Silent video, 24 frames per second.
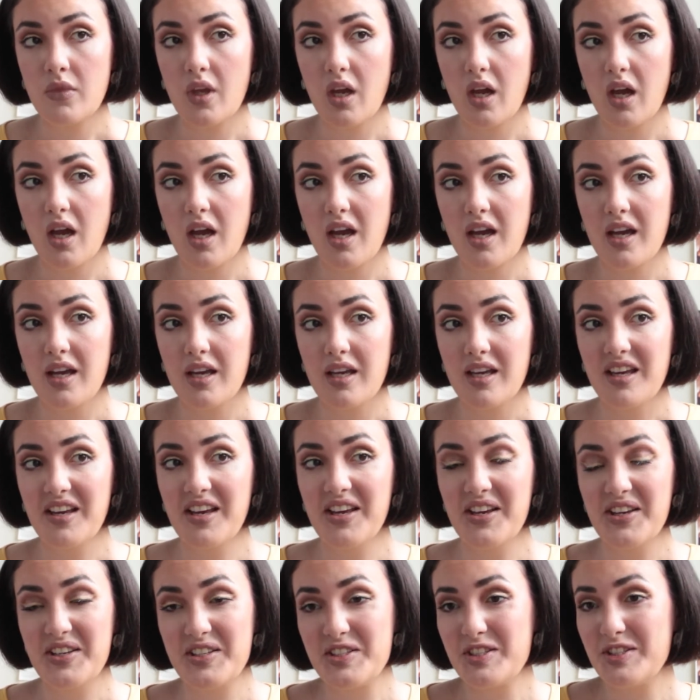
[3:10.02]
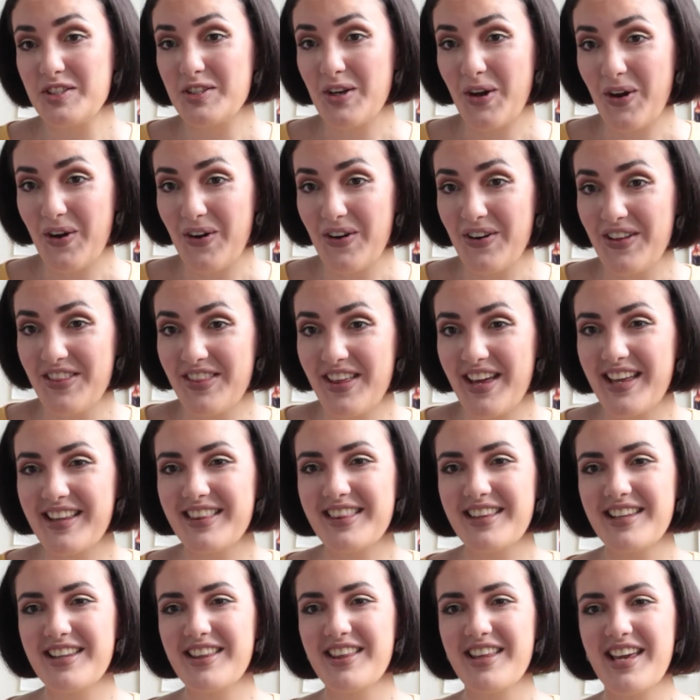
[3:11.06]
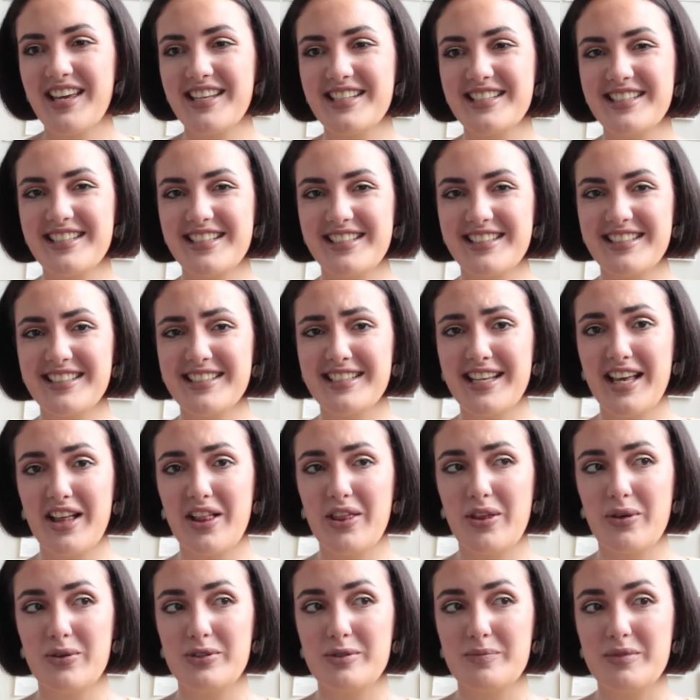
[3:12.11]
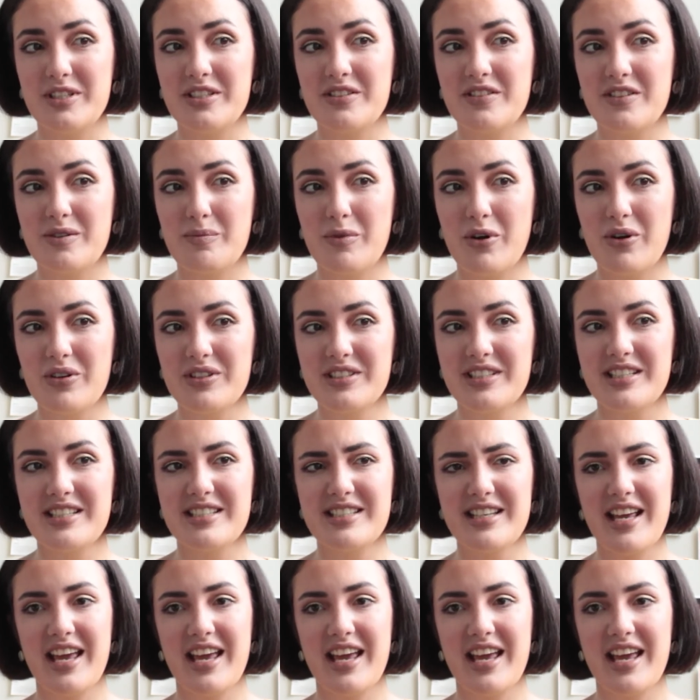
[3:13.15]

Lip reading: I saw that they still sell those mystery boxes.